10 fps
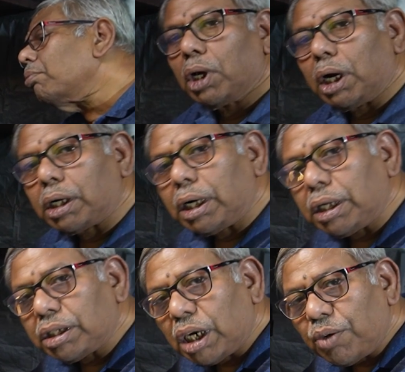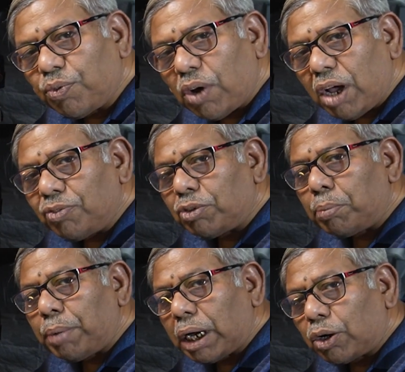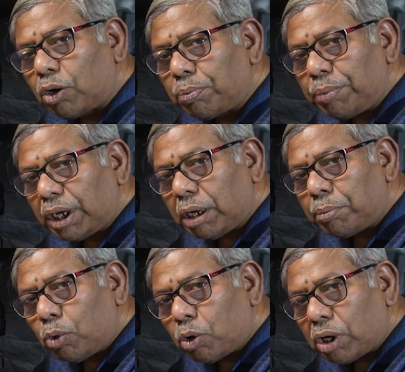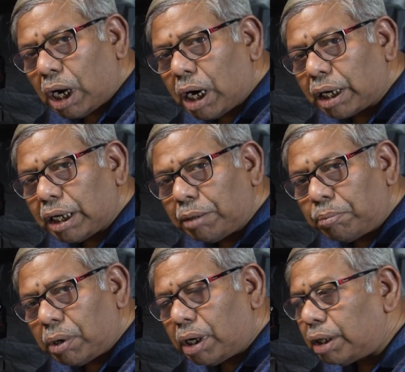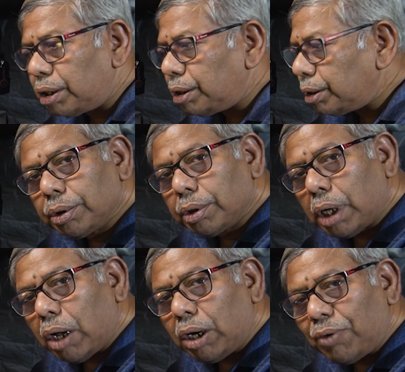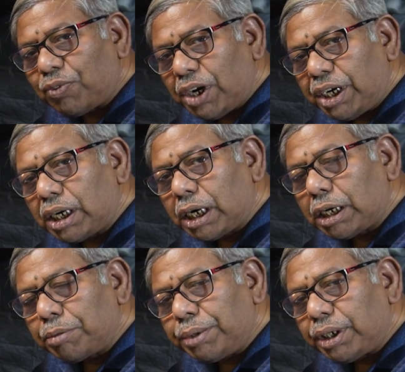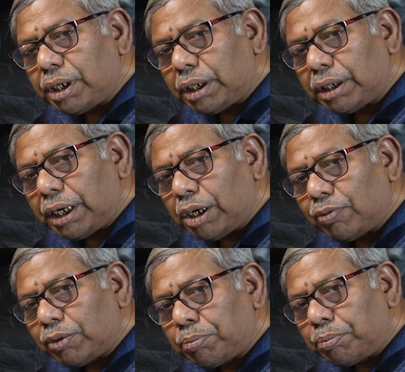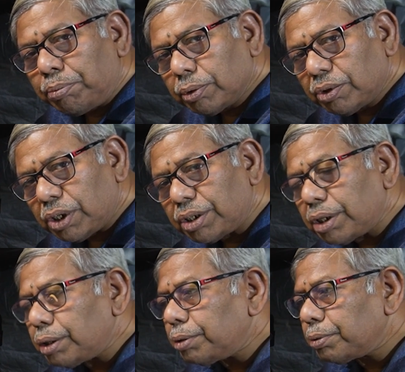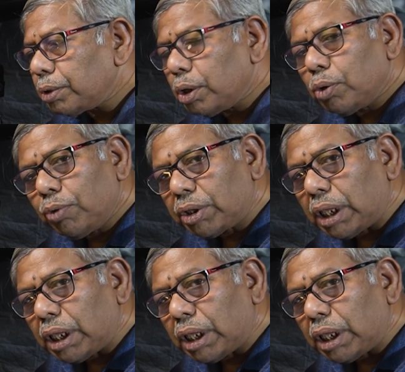At 135 the background become more dark and blurred. I will have to edit a little bit at the end of the session with